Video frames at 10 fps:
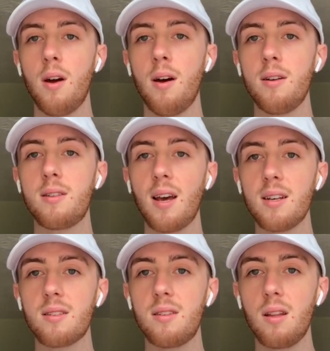
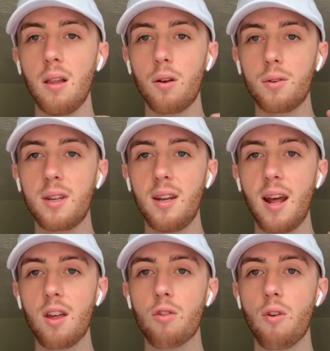tests the little
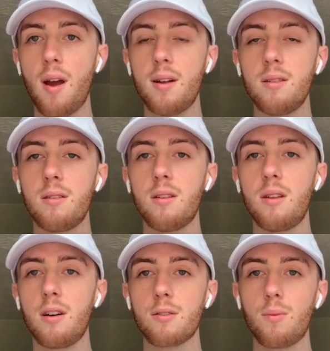DNA strands and
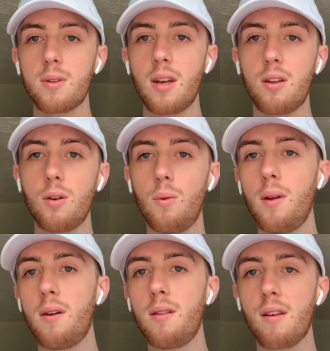does what they do with it.